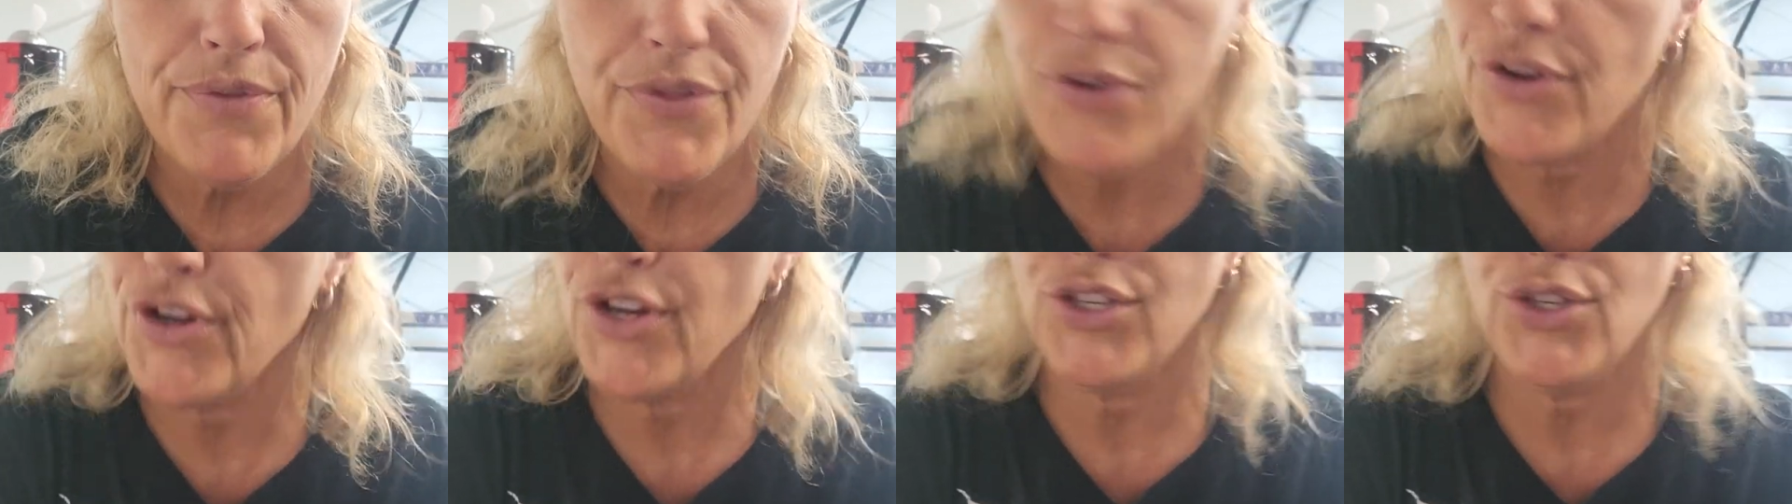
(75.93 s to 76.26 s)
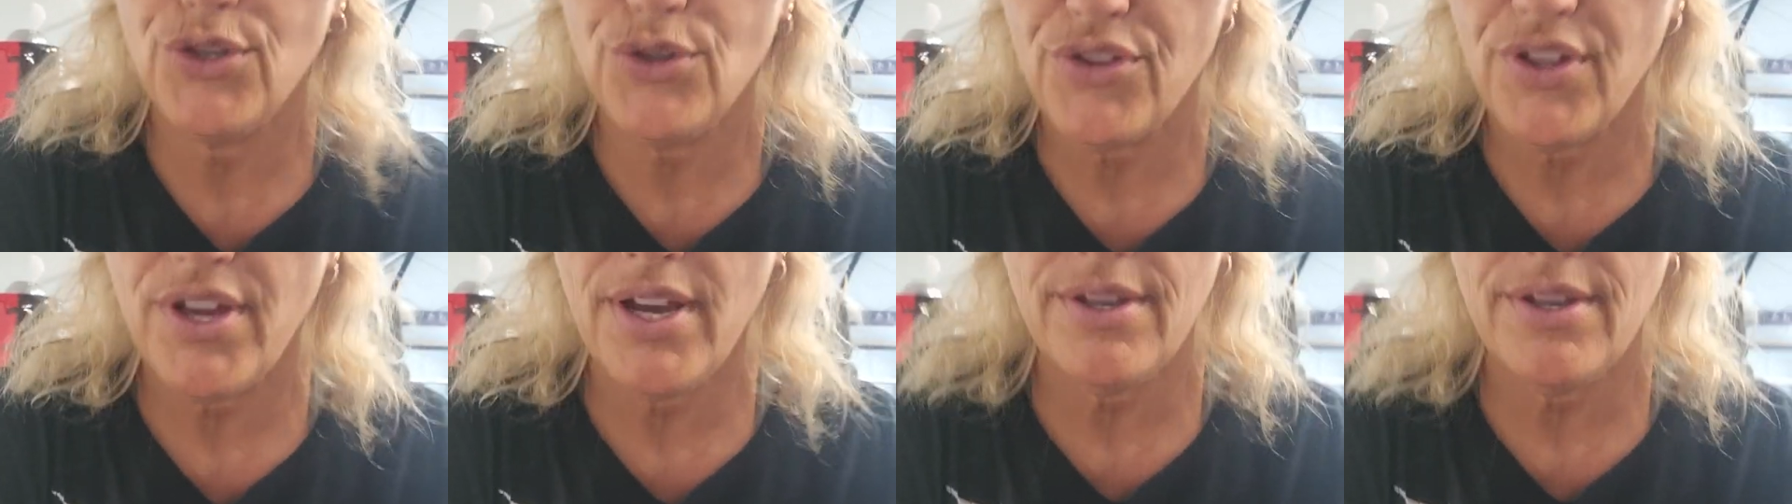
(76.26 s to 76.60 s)

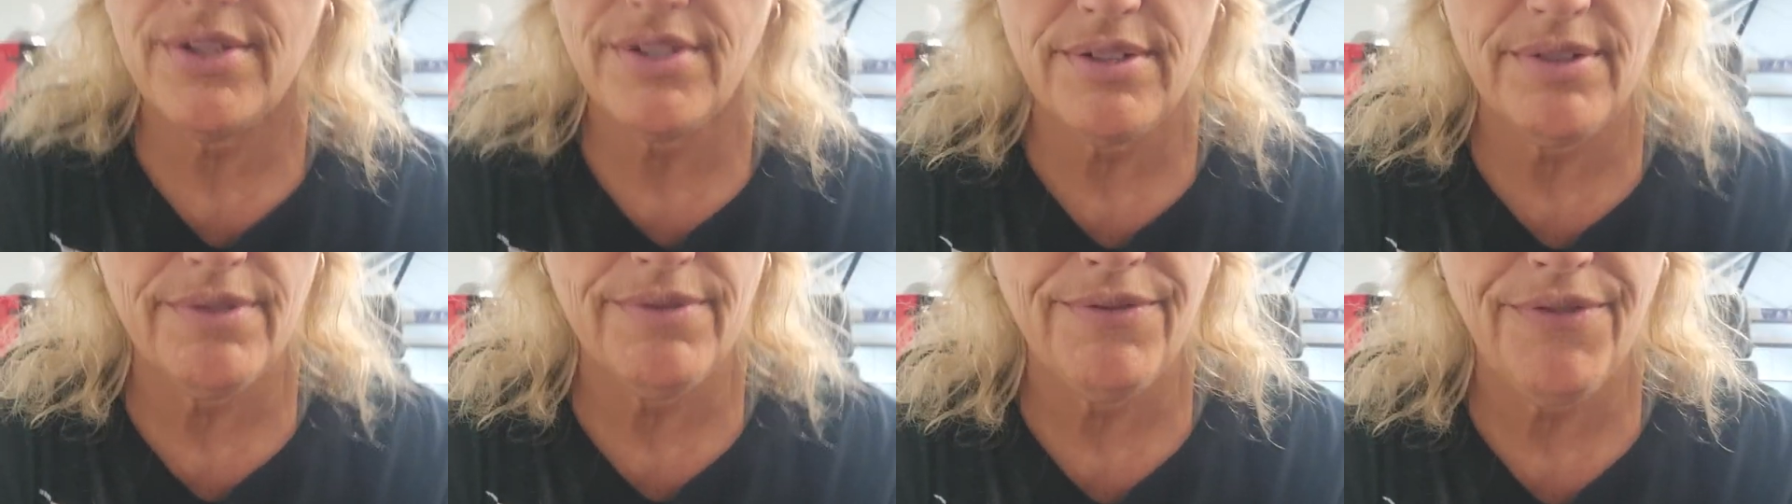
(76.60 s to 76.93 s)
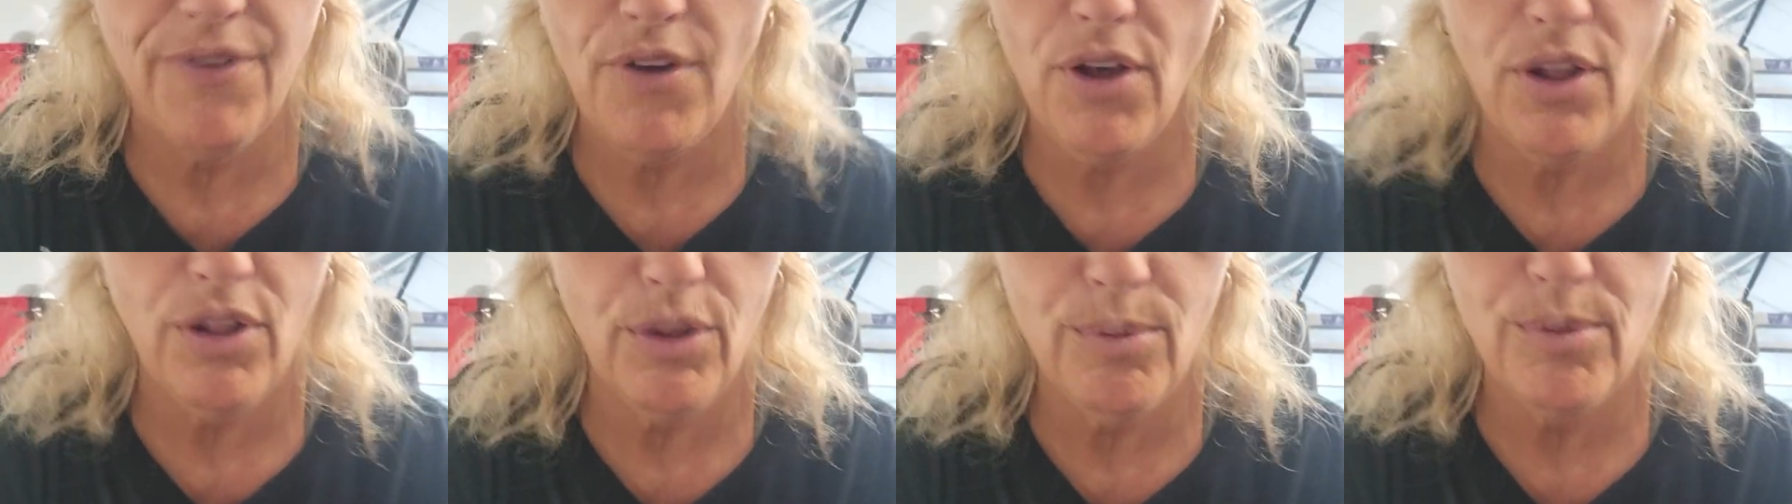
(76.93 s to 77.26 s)
32,000
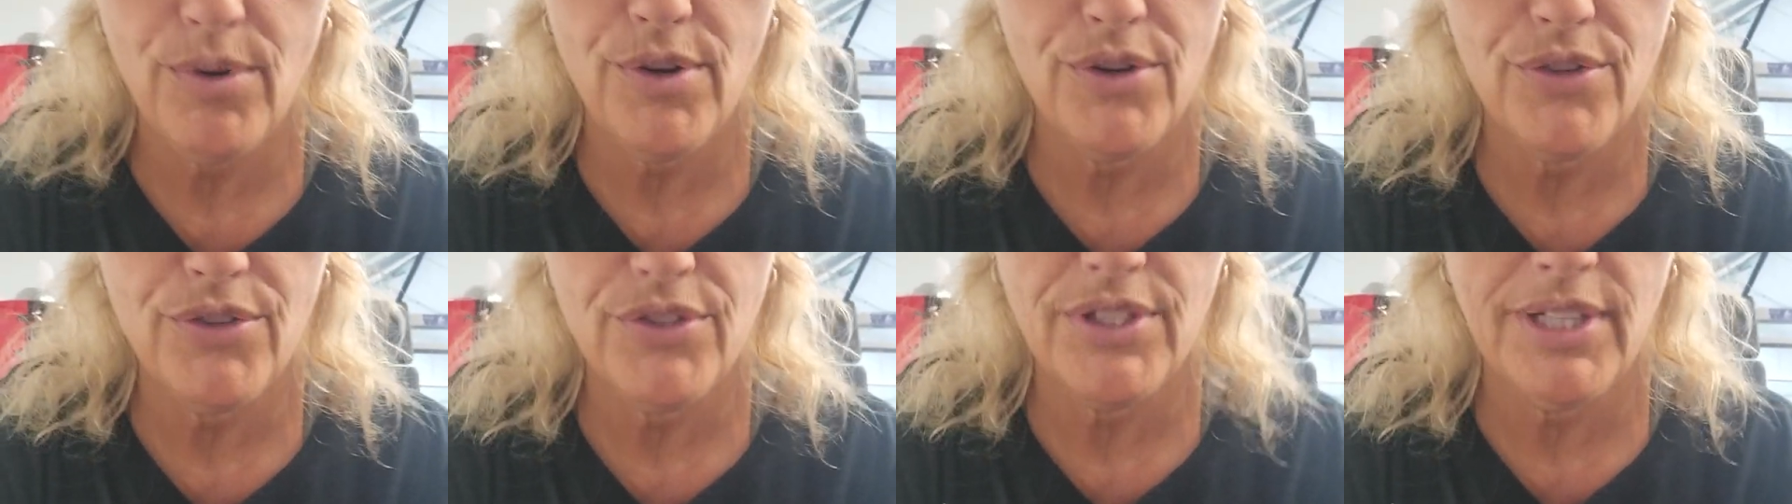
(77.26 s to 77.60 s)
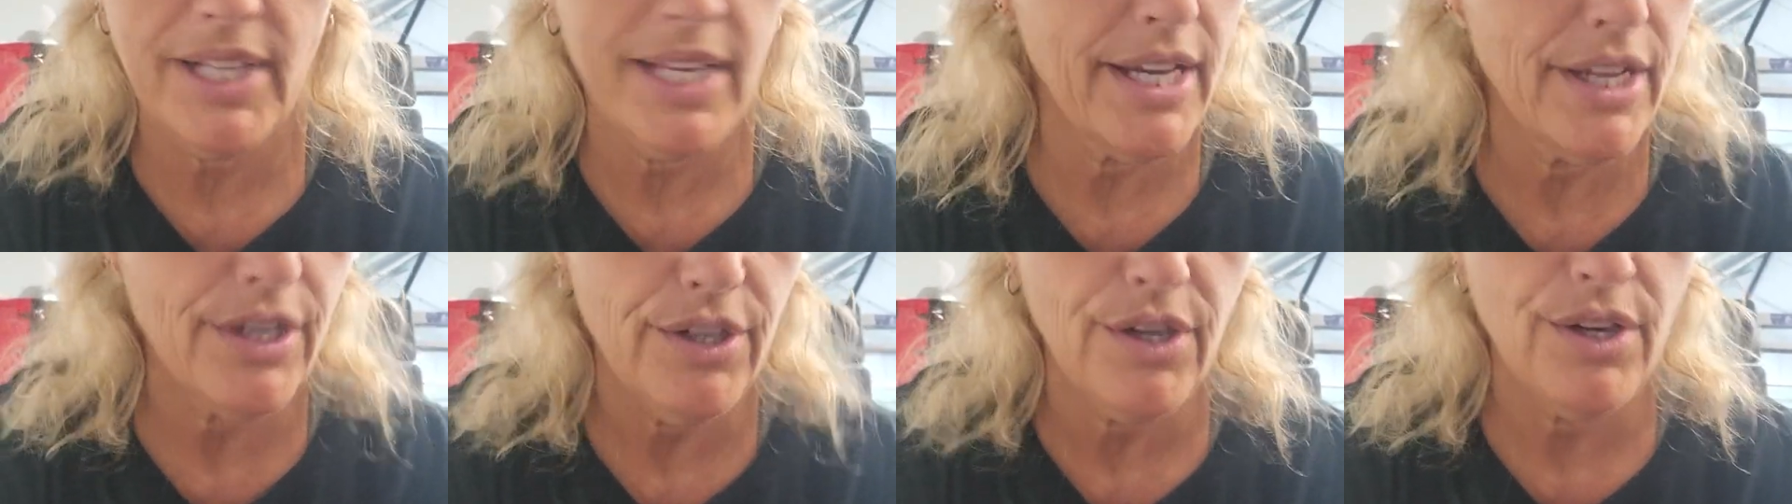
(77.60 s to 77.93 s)
followers
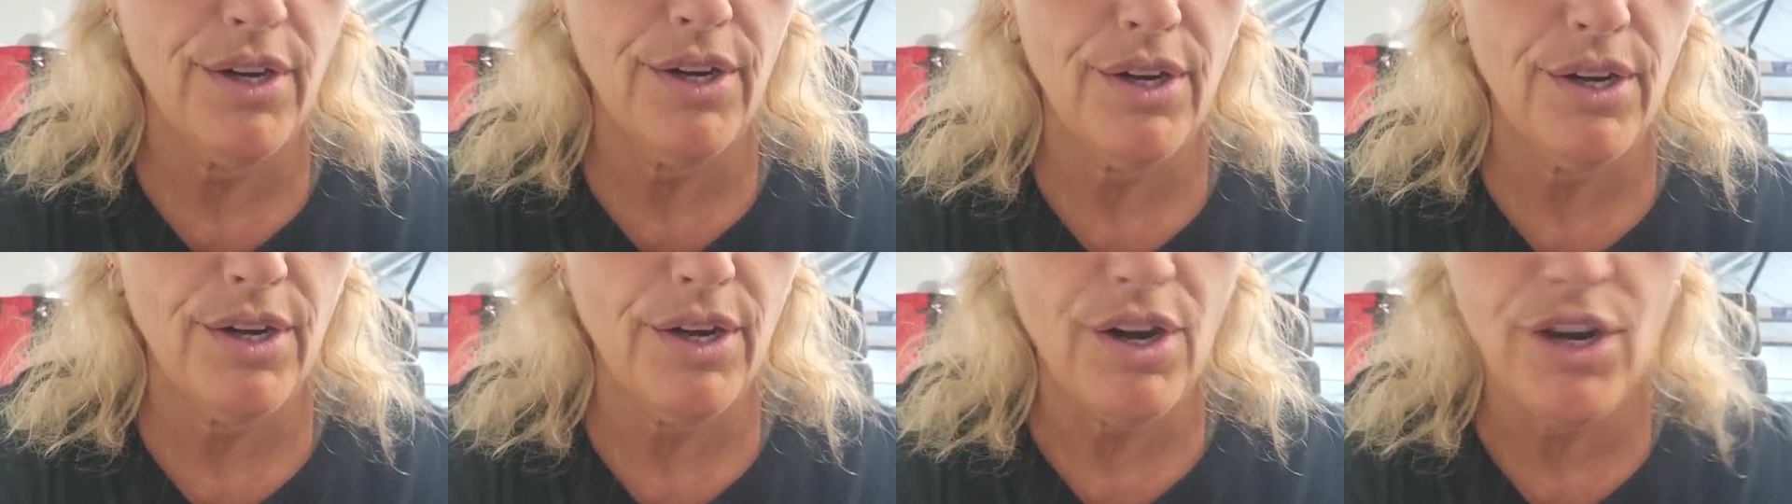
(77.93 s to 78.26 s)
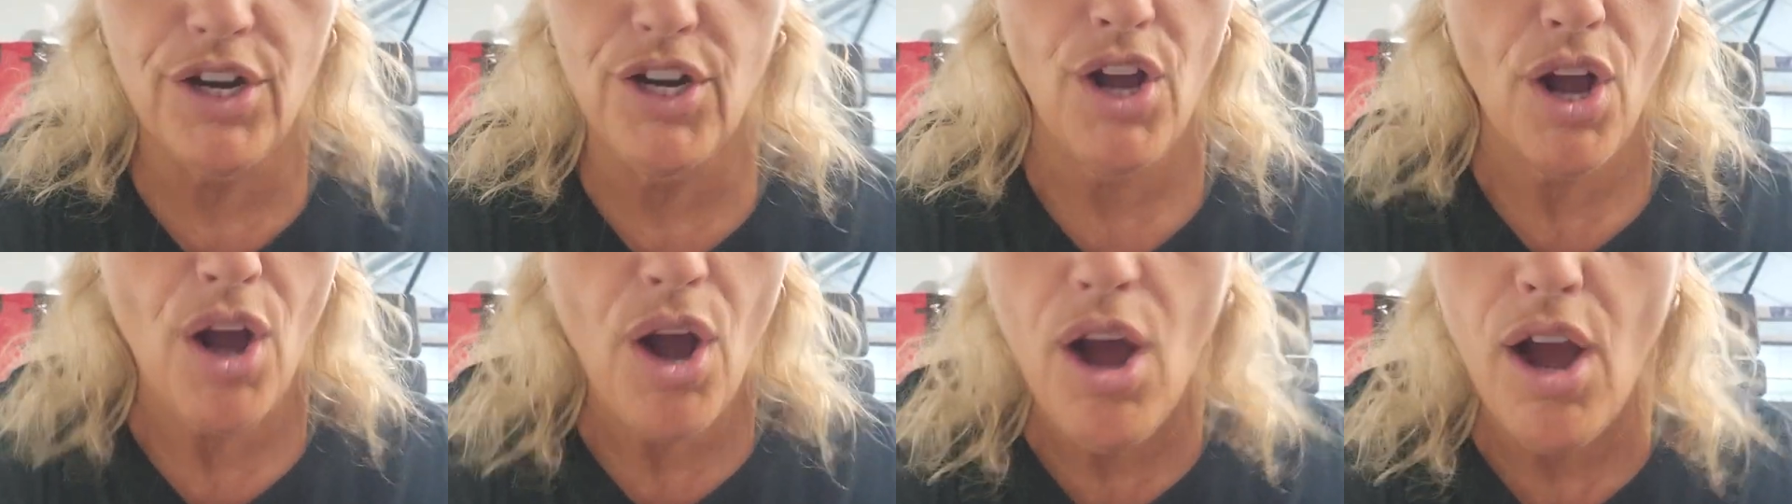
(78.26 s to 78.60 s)
later
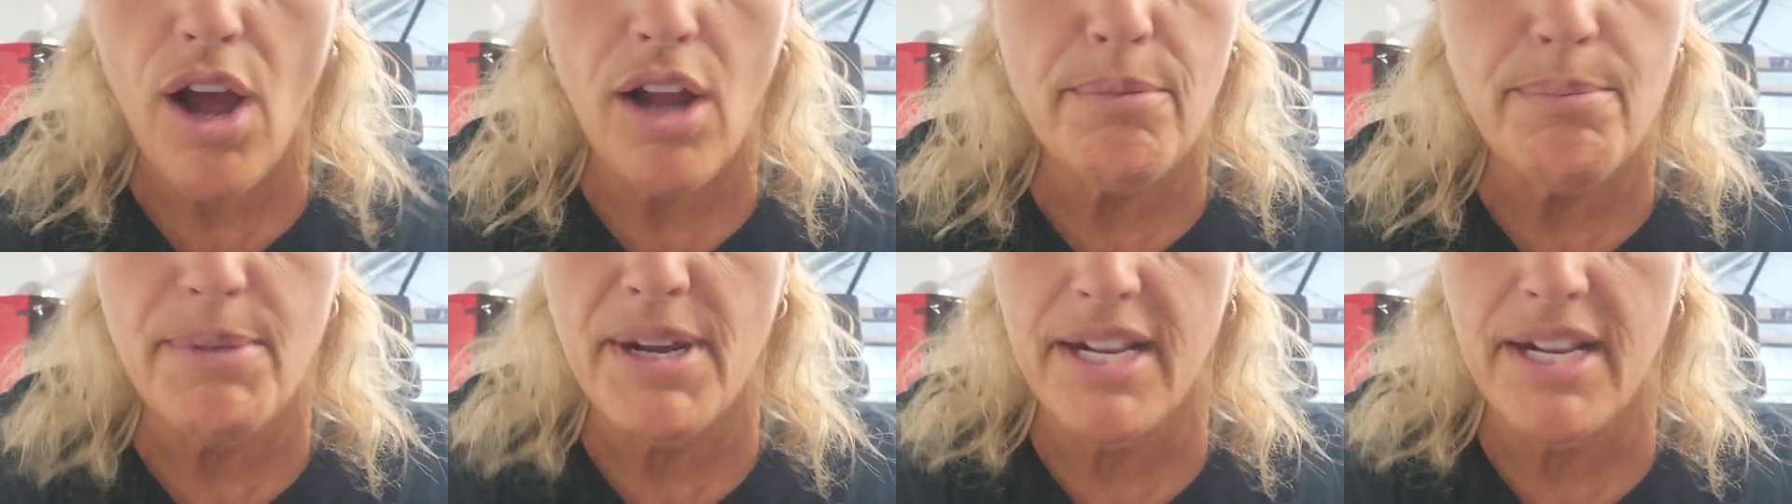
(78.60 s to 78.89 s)
are gone.